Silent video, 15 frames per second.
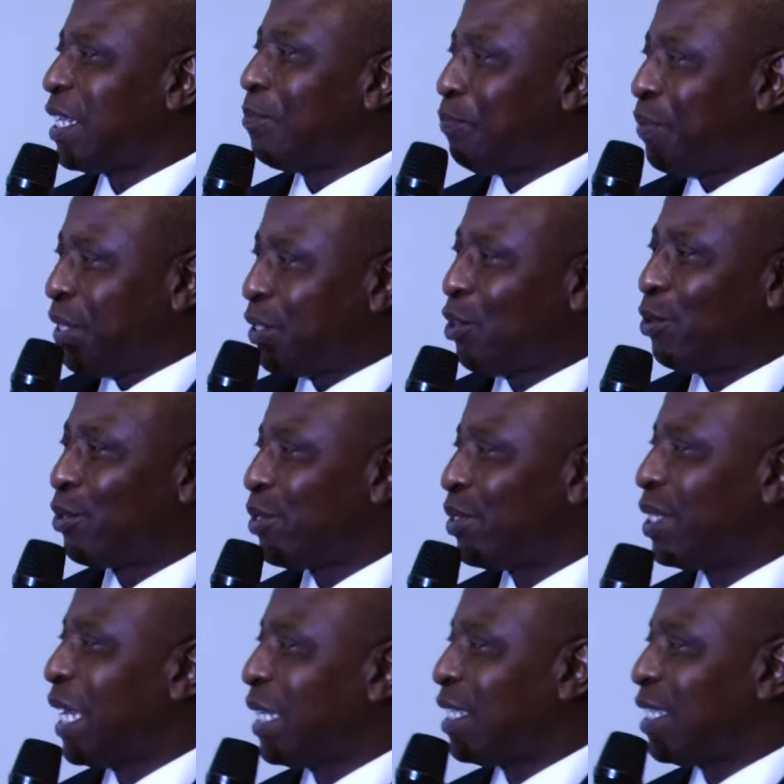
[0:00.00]
a
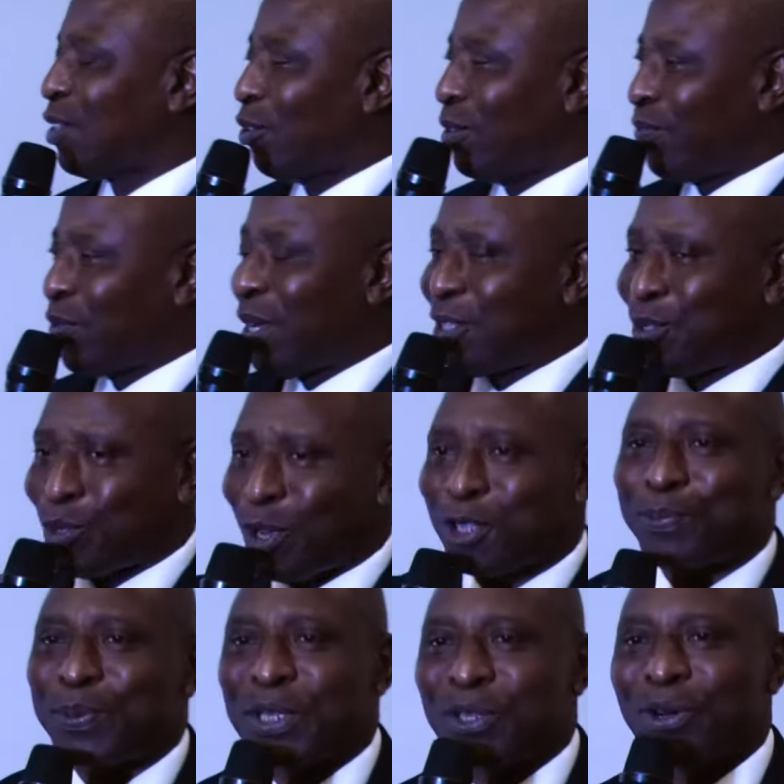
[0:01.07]
period that is for a
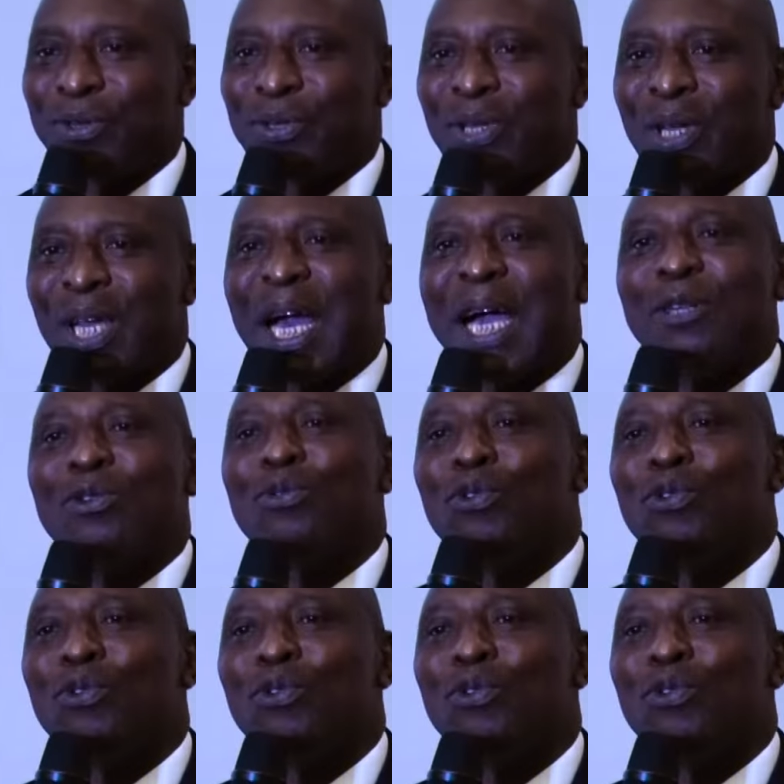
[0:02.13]
short period, and you